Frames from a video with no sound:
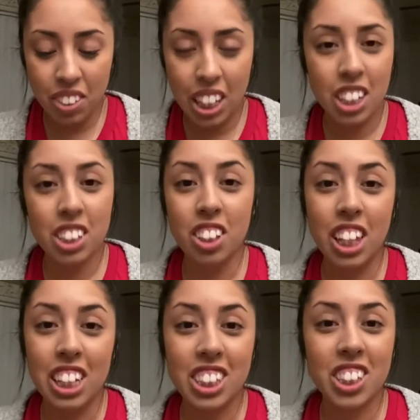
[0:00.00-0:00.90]
So
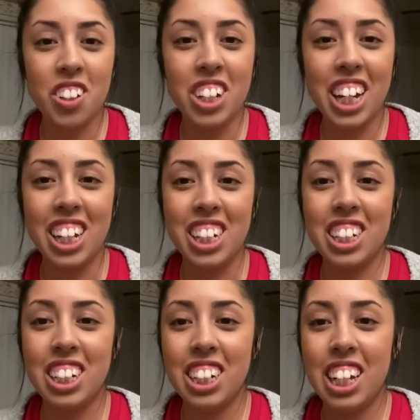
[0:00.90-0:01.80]
let's go ahead.
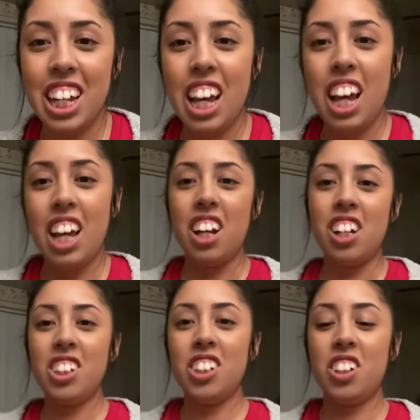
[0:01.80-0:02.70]
And
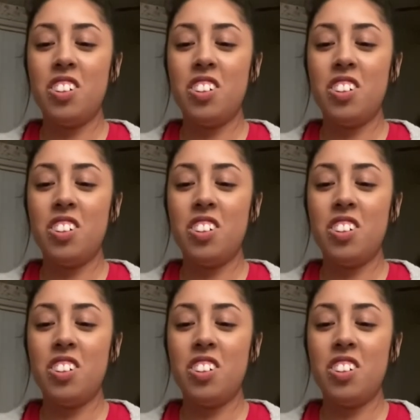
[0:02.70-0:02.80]
also